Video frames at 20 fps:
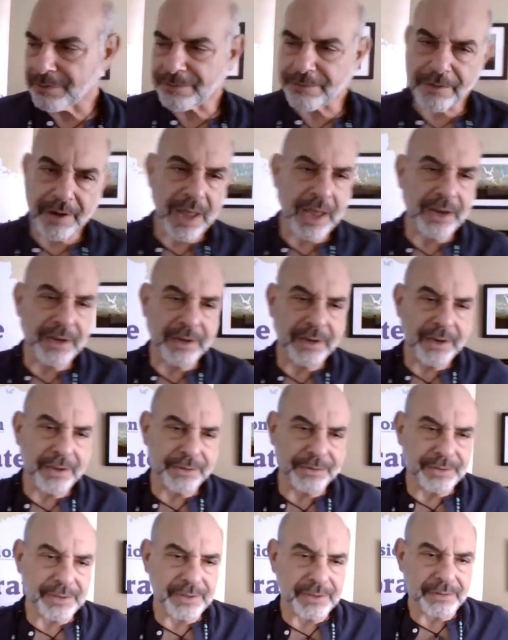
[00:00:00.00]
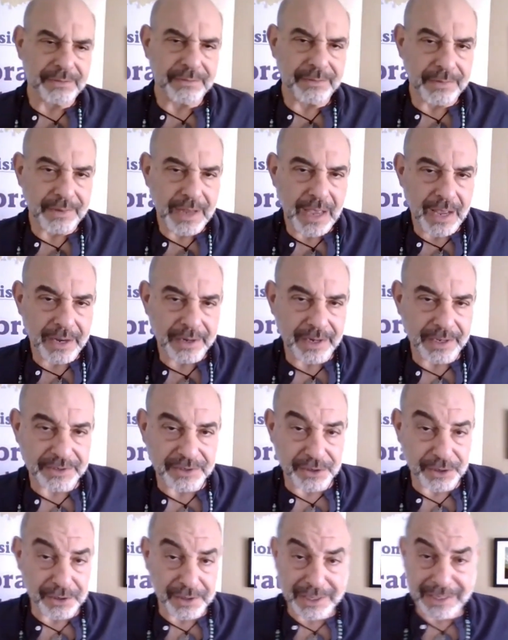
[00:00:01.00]
friend who's not
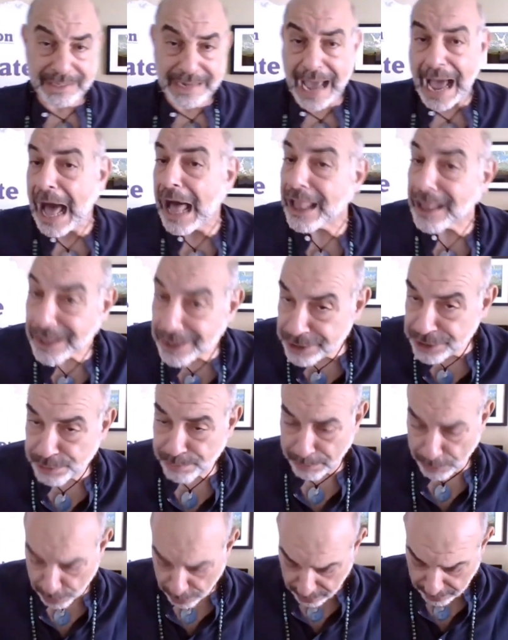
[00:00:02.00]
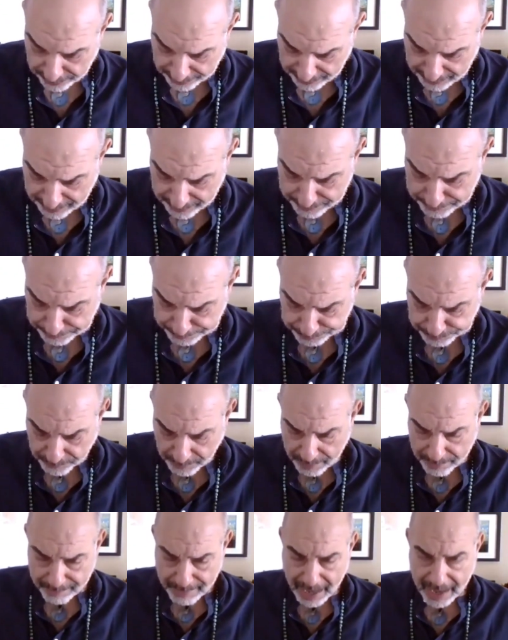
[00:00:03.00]
necessarily knowledgeable in
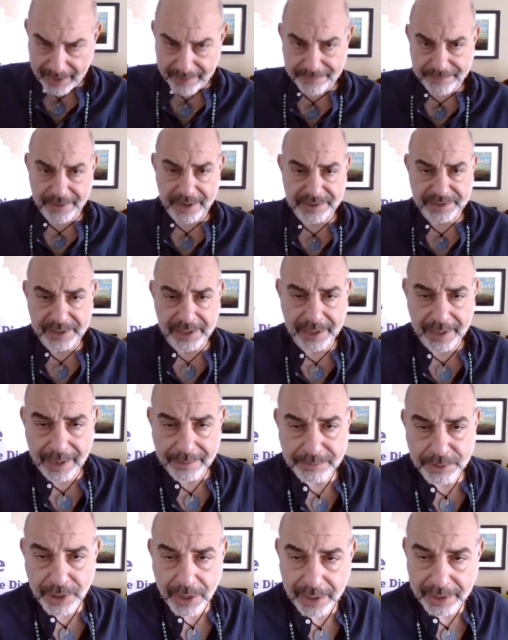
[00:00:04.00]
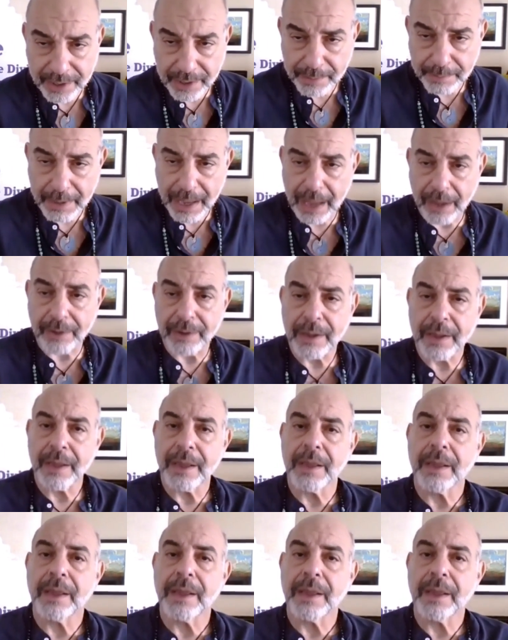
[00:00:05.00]
manifesting. I'm talking about